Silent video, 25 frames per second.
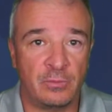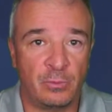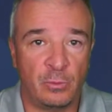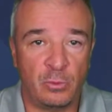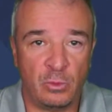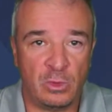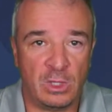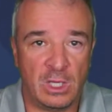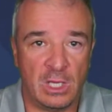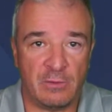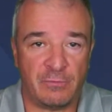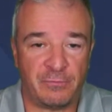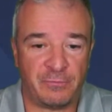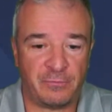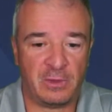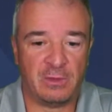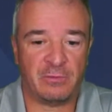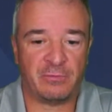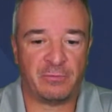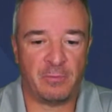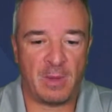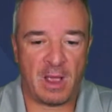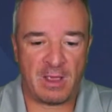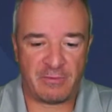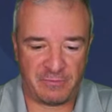If,
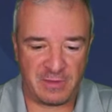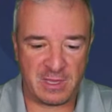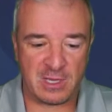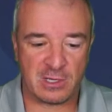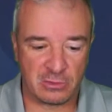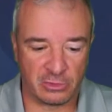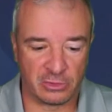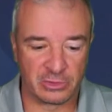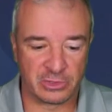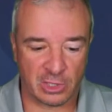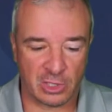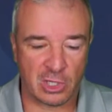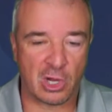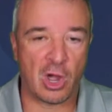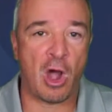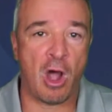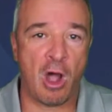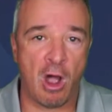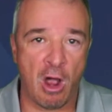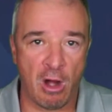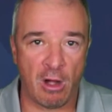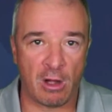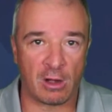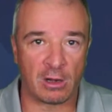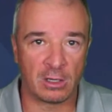if my vehicle is a
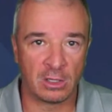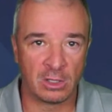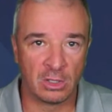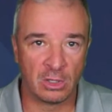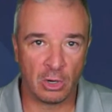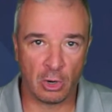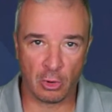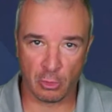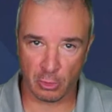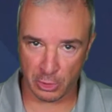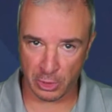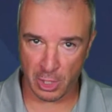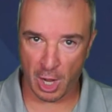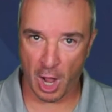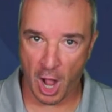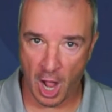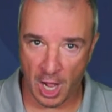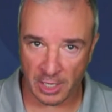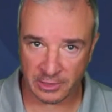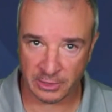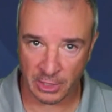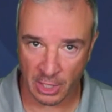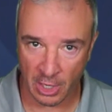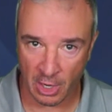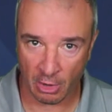car or an
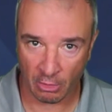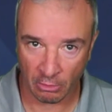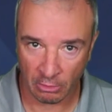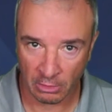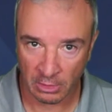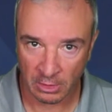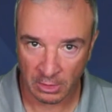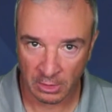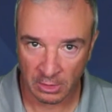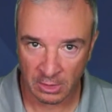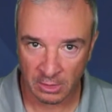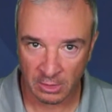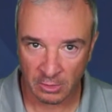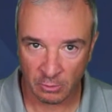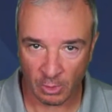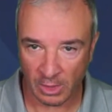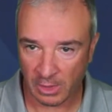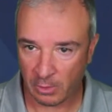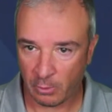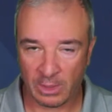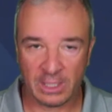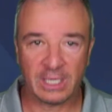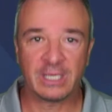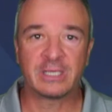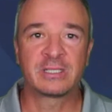auto, what,
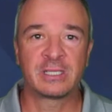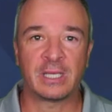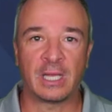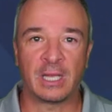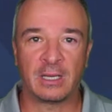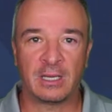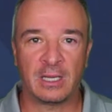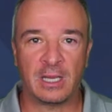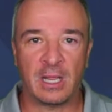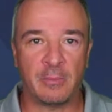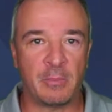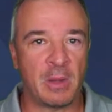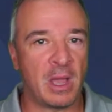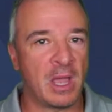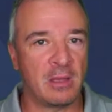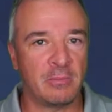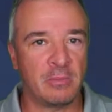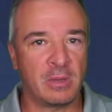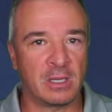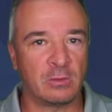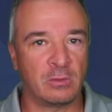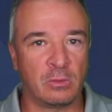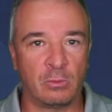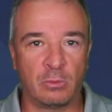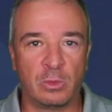what is it? Am I,
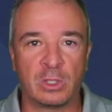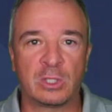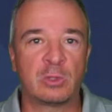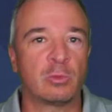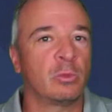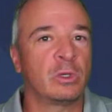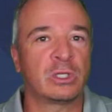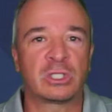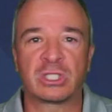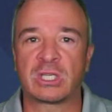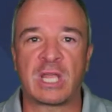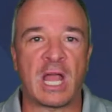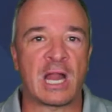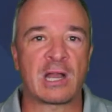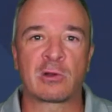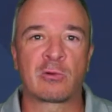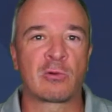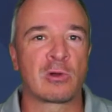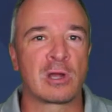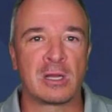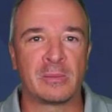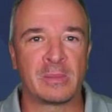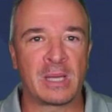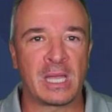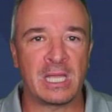which, which
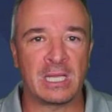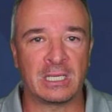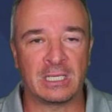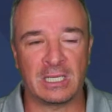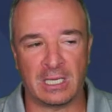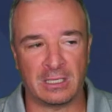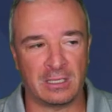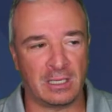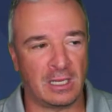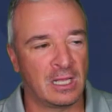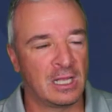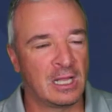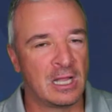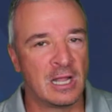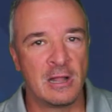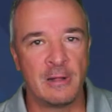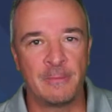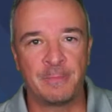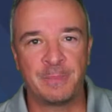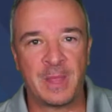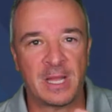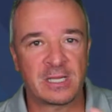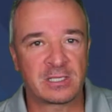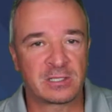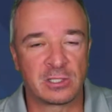category am I in? And
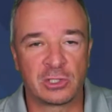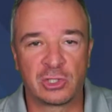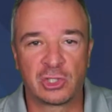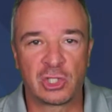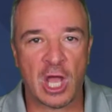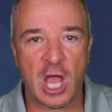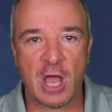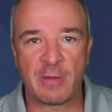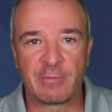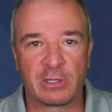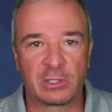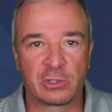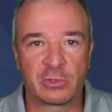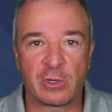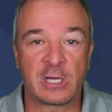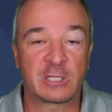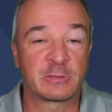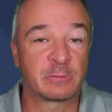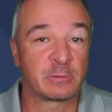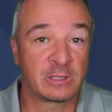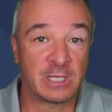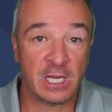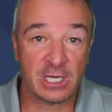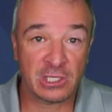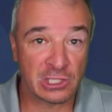that's the job of the
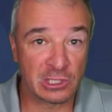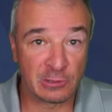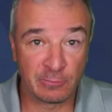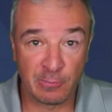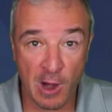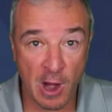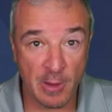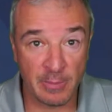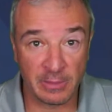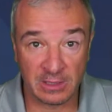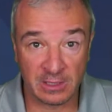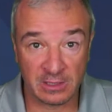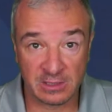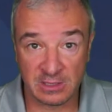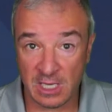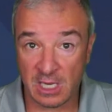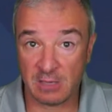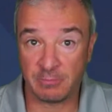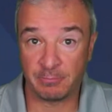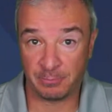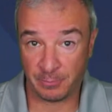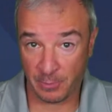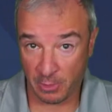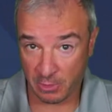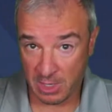transportation department to say,
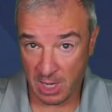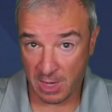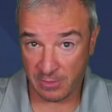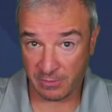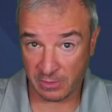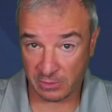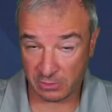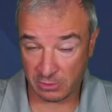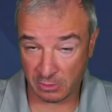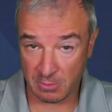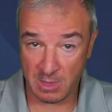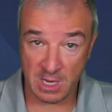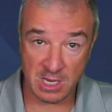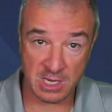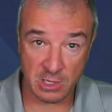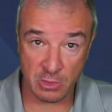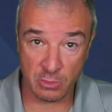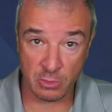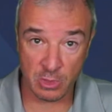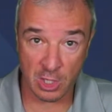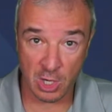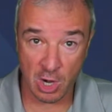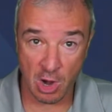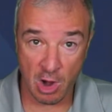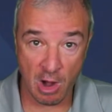okay, this would make you
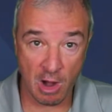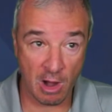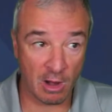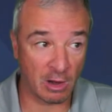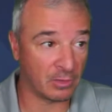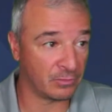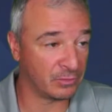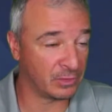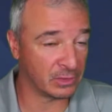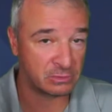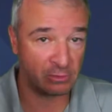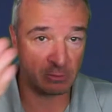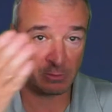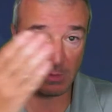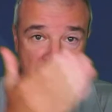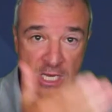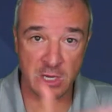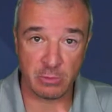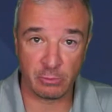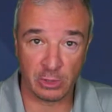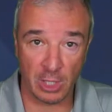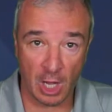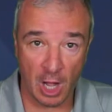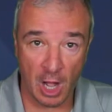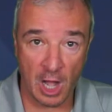a car, this would make
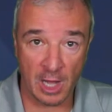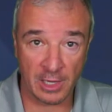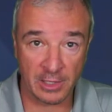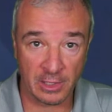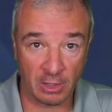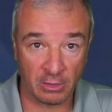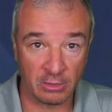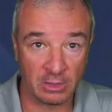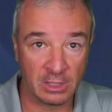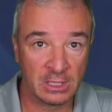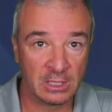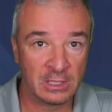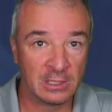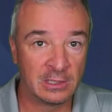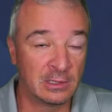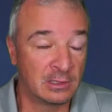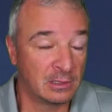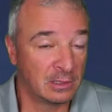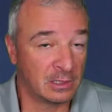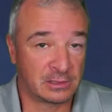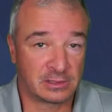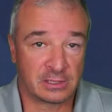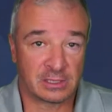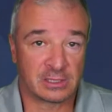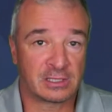you an auto.
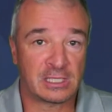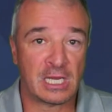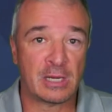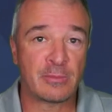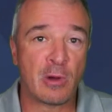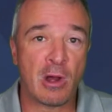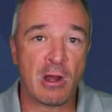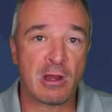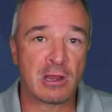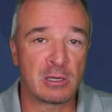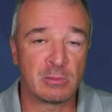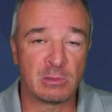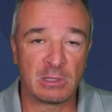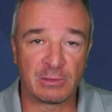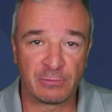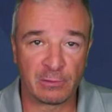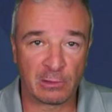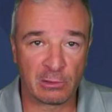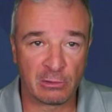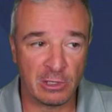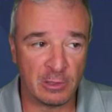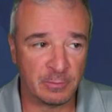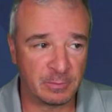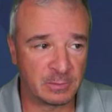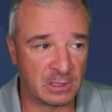That's the same argument for
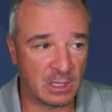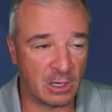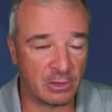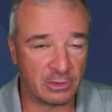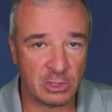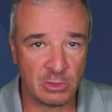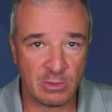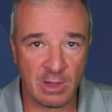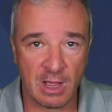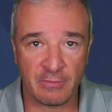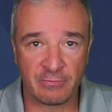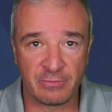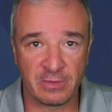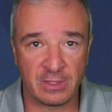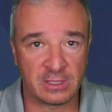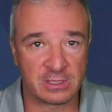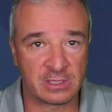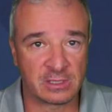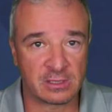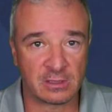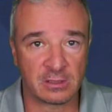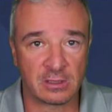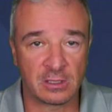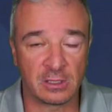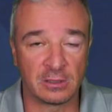crypto. You have
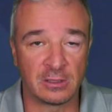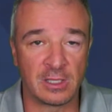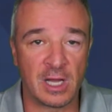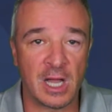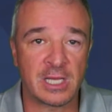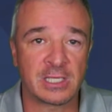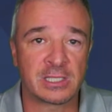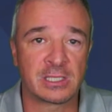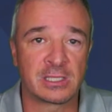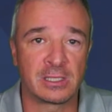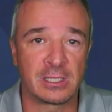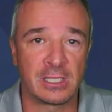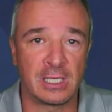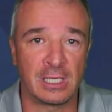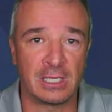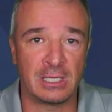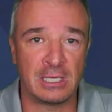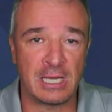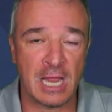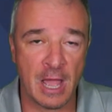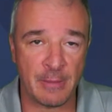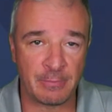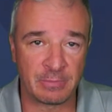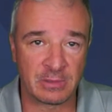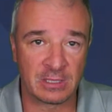this colossally
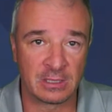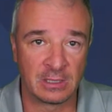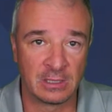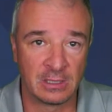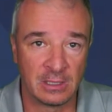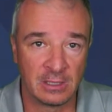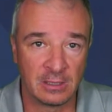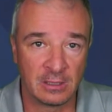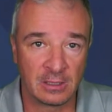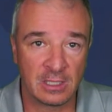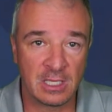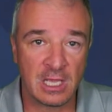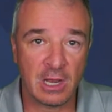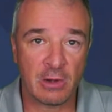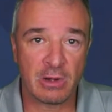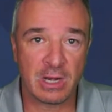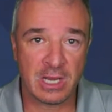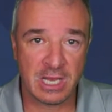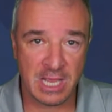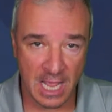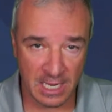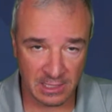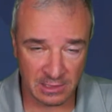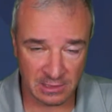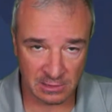inept Gary
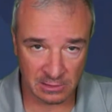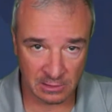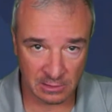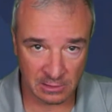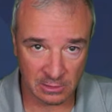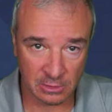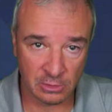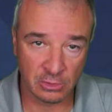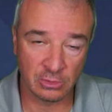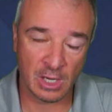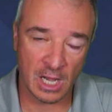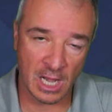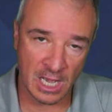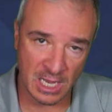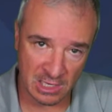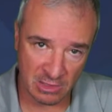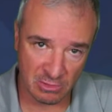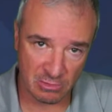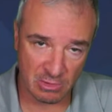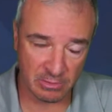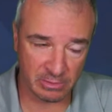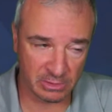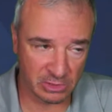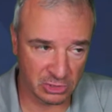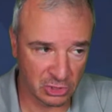Gensler, who I
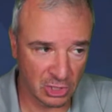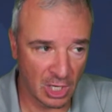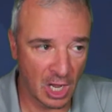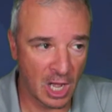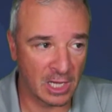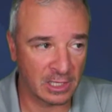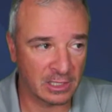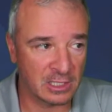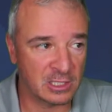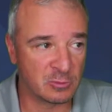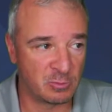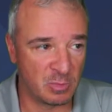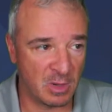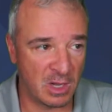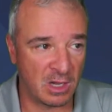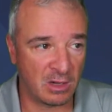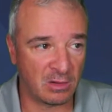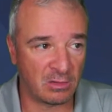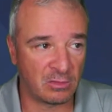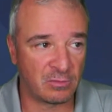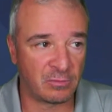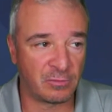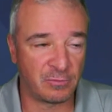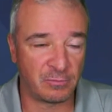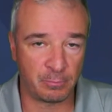agree with John, is
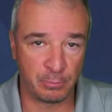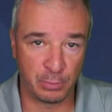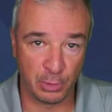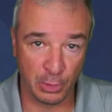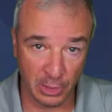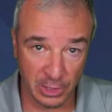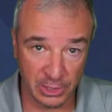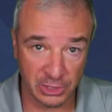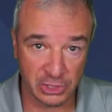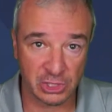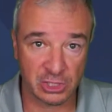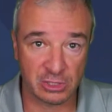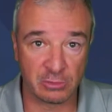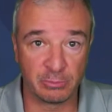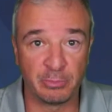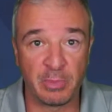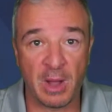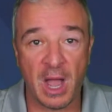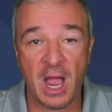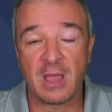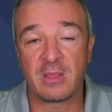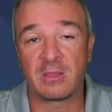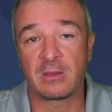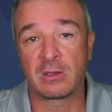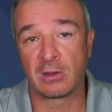being pushed
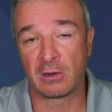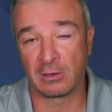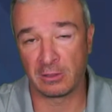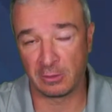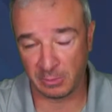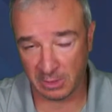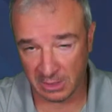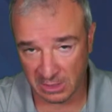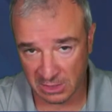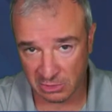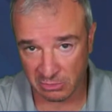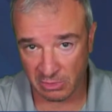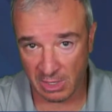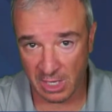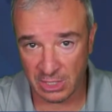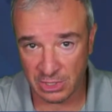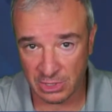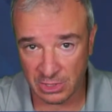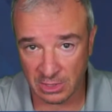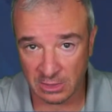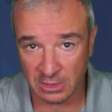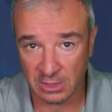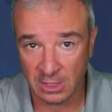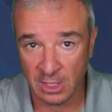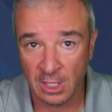by the current
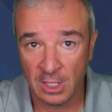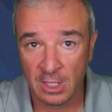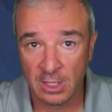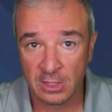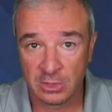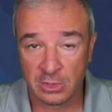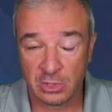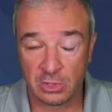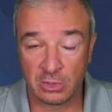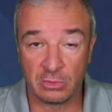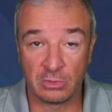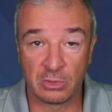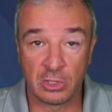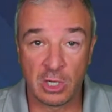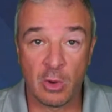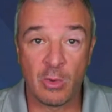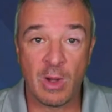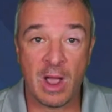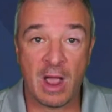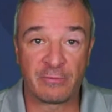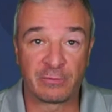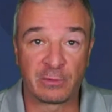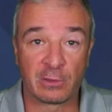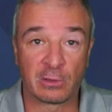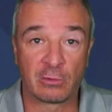administration to go
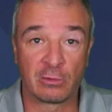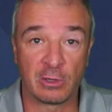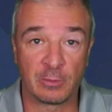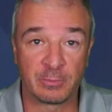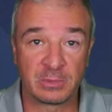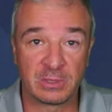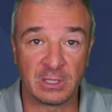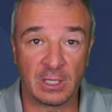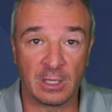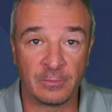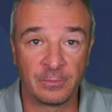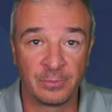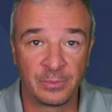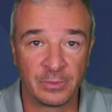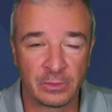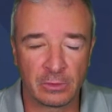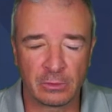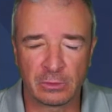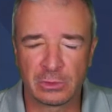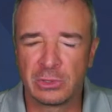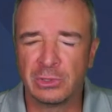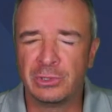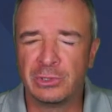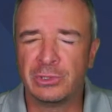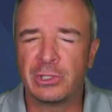after crypto.
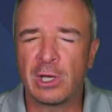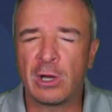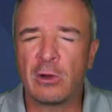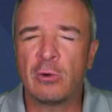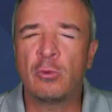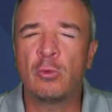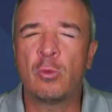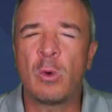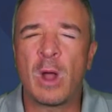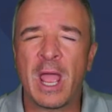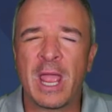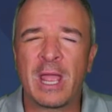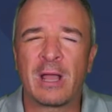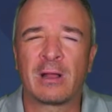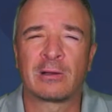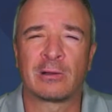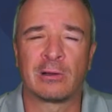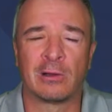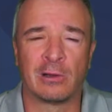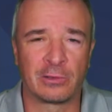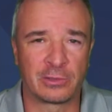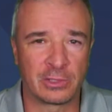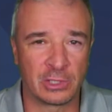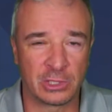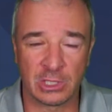There's no way on
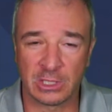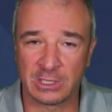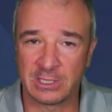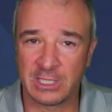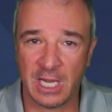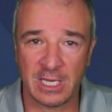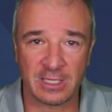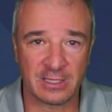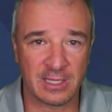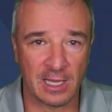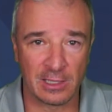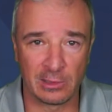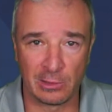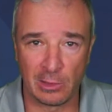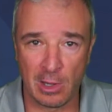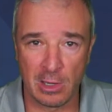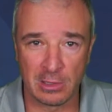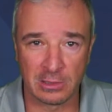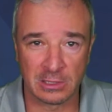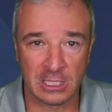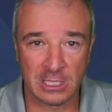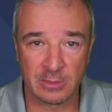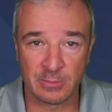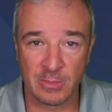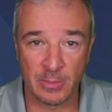earth it should take that long
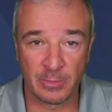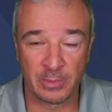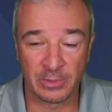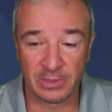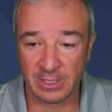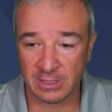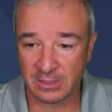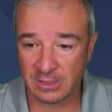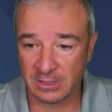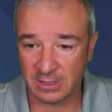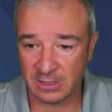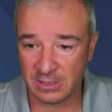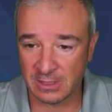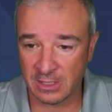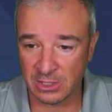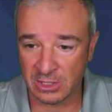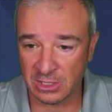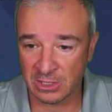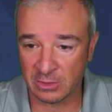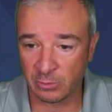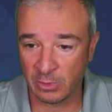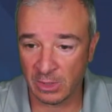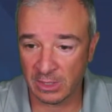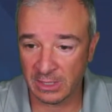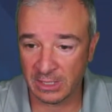to come up with this decision
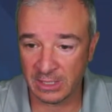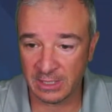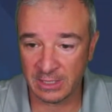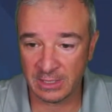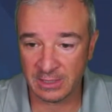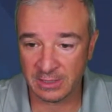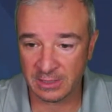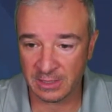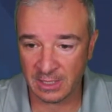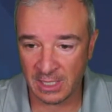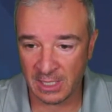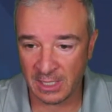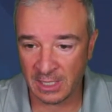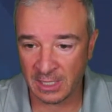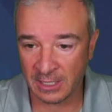on what it is, a...